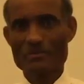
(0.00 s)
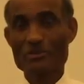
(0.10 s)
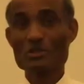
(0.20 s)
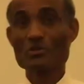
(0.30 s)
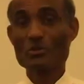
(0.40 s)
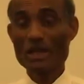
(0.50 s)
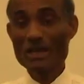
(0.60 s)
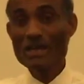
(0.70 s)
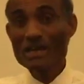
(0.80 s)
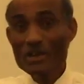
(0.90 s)
Do you
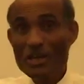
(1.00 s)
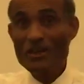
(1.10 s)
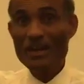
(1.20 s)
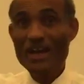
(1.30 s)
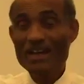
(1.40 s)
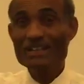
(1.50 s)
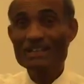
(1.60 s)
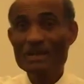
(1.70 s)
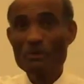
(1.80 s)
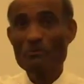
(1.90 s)
really hear
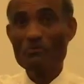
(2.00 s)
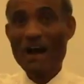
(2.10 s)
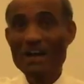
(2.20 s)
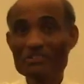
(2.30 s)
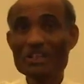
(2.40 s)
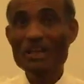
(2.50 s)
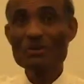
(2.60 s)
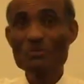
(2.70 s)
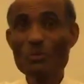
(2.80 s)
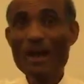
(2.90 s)
that waxing
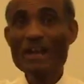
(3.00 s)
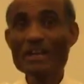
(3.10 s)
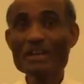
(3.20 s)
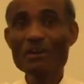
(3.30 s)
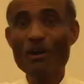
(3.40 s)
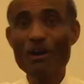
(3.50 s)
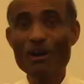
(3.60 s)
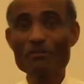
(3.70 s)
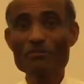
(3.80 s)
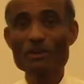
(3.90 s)
and waning
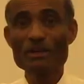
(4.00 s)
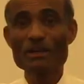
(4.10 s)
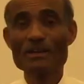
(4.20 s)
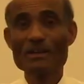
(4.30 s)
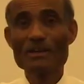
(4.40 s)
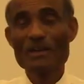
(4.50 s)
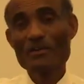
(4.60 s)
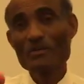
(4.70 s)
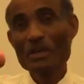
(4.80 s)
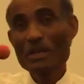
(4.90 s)
of
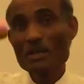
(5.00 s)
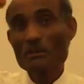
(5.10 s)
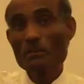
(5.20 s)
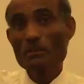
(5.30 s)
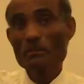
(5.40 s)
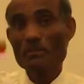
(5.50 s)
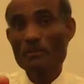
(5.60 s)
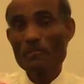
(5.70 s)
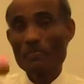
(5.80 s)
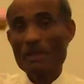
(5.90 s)
the
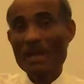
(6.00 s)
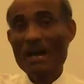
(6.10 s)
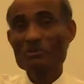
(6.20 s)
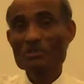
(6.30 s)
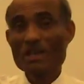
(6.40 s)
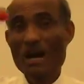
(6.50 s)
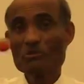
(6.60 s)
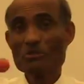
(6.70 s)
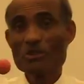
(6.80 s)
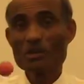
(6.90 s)
loud
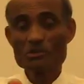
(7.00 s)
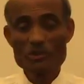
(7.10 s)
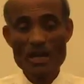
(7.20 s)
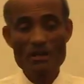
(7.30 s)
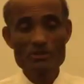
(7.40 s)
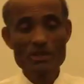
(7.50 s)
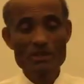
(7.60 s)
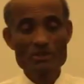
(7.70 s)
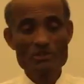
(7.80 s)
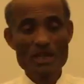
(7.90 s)
sound and no sound?
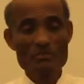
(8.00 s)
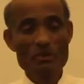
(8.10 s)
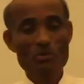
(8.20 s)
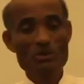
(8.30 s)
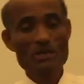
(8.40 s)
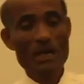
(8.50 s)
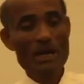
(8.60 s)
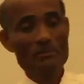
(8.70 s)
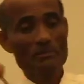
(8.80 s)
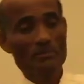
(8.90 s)
Try it one more time.